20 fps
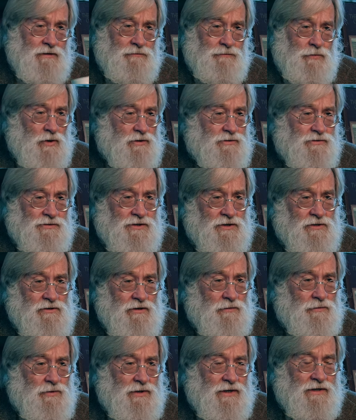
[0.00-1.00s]
Portraits
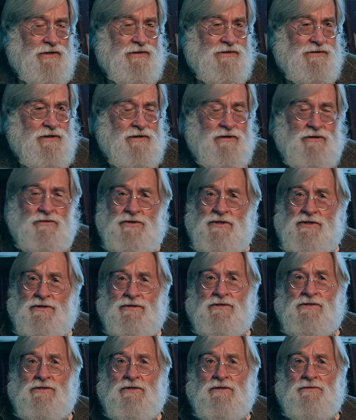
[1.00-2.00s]
Incorporated has done a real
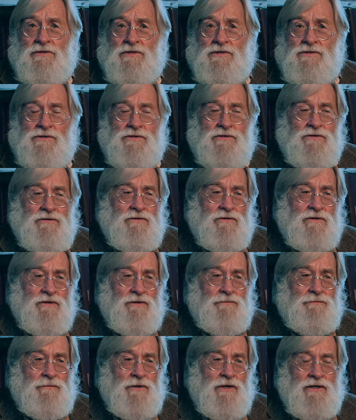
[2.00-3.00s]
disservice to
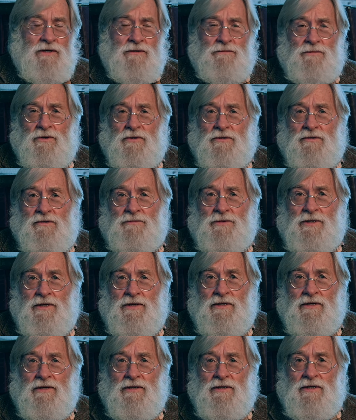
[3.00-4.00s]
American portrait
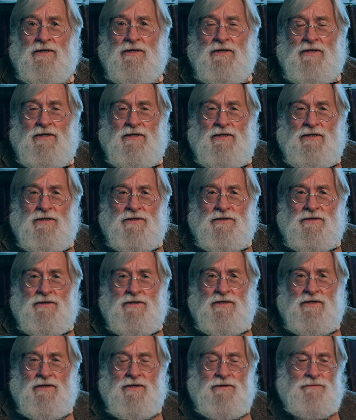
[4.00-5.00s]
painting
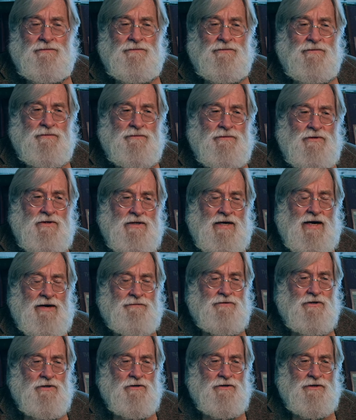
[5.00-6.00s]
um, you'd
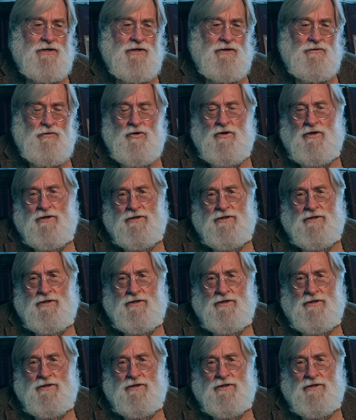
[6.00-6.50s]
have to look at a wall